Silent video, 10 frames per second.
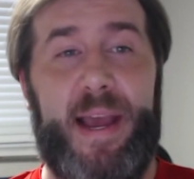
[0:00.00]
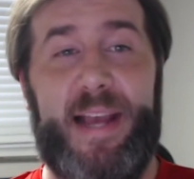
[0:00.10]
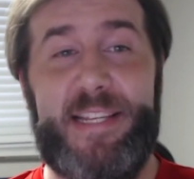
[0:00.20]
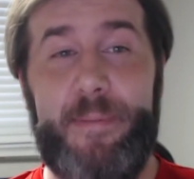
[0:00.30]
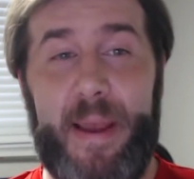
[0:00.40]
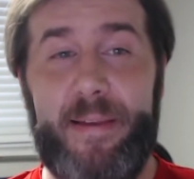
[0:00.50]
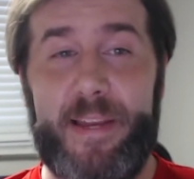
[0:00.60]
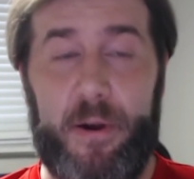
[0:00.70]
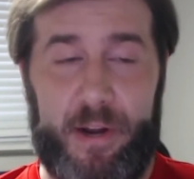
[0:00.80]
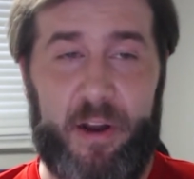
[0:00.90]
I see Bayley
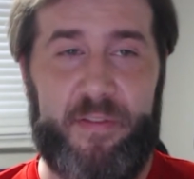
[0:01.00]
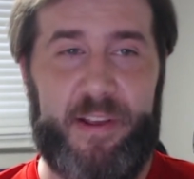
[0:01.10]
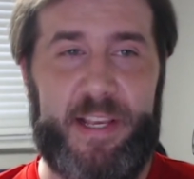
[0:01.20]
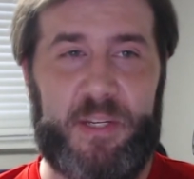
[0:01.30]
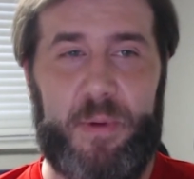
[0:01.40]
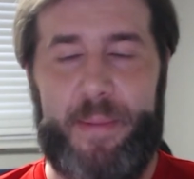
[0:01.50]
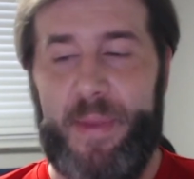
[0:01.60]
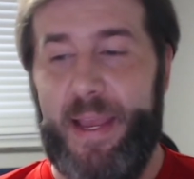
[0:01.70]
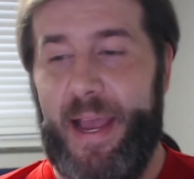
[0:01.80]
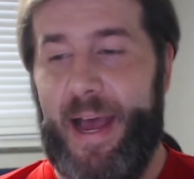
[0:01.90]
going over in this one
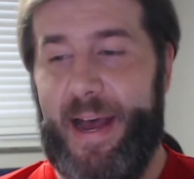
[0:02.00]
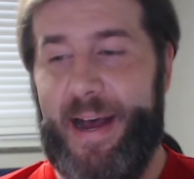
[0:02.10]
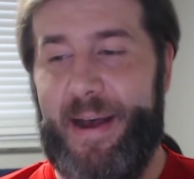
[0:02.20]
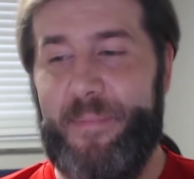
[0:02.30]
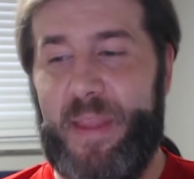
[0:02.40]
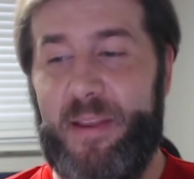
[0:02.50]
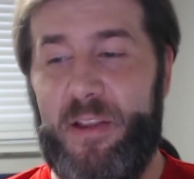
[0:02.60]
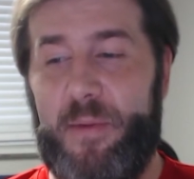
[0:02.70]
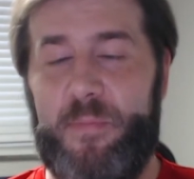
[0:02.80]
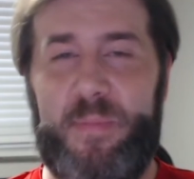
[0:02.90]

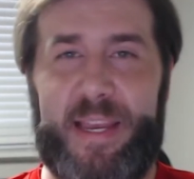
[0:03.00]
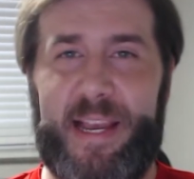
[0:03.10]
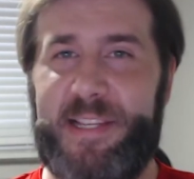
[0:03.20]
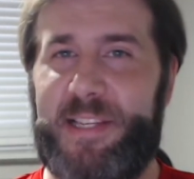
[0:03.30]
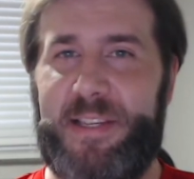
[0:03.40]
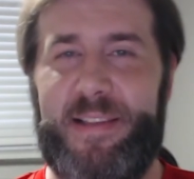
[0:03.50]
because,